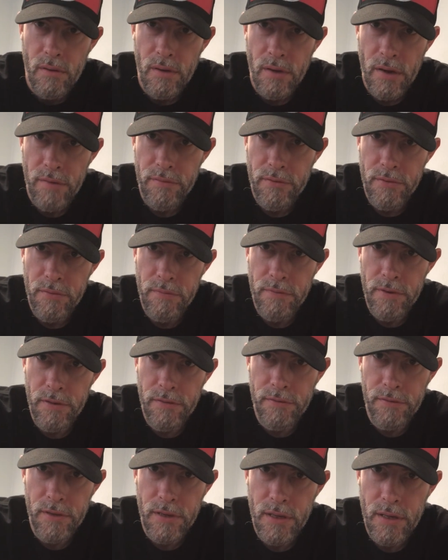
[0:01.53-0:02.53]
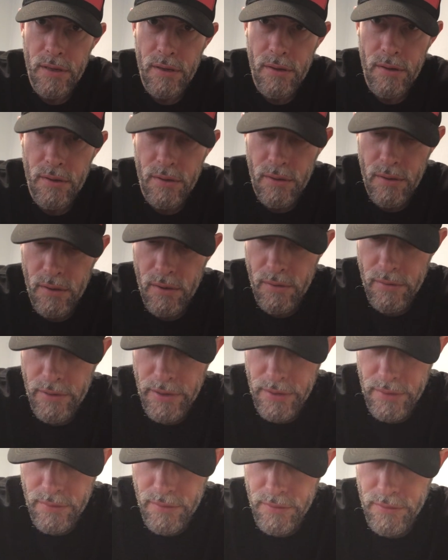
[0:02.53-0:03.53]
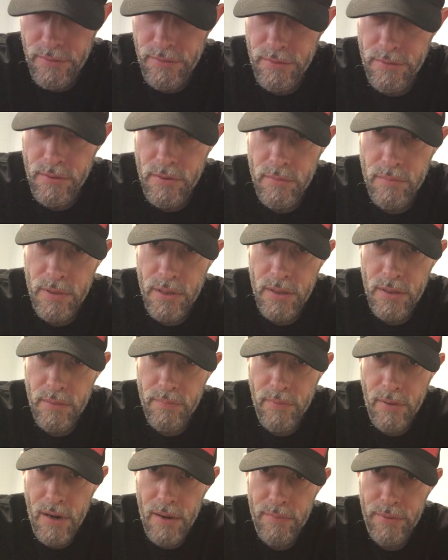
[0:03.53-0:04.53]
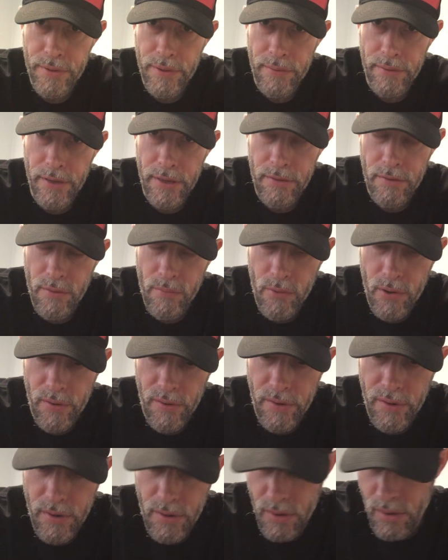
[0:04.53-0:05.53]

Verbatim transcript: Afternoon VC. All right, this is going to be probably a lengthy one.